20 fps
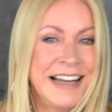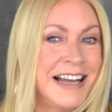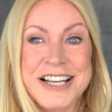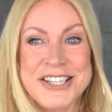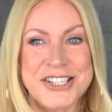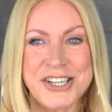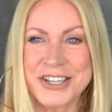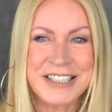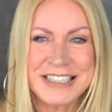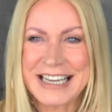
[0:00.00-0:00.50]

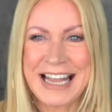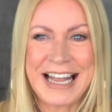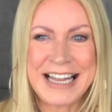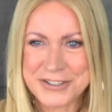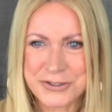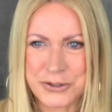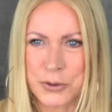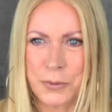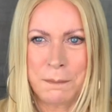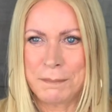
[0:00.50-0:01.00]
Is your
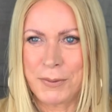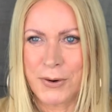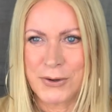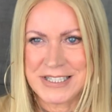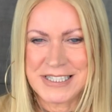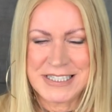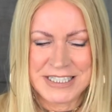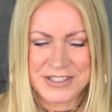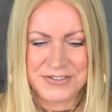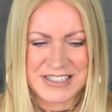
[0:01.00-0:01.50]
natural
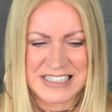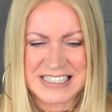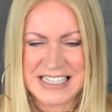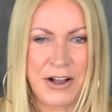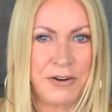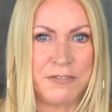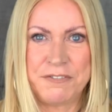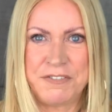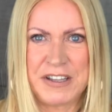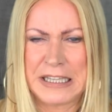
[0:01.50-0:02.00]
positive
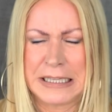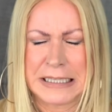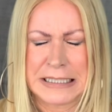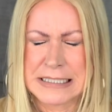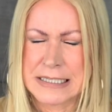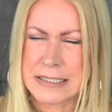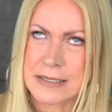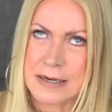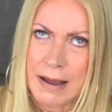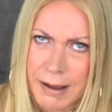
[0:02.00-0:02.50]
self feeling
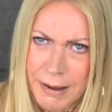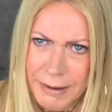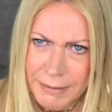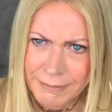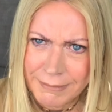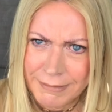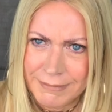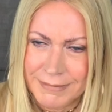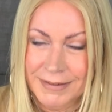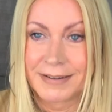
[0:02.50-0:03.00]

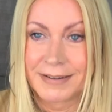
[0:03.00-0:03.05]
tired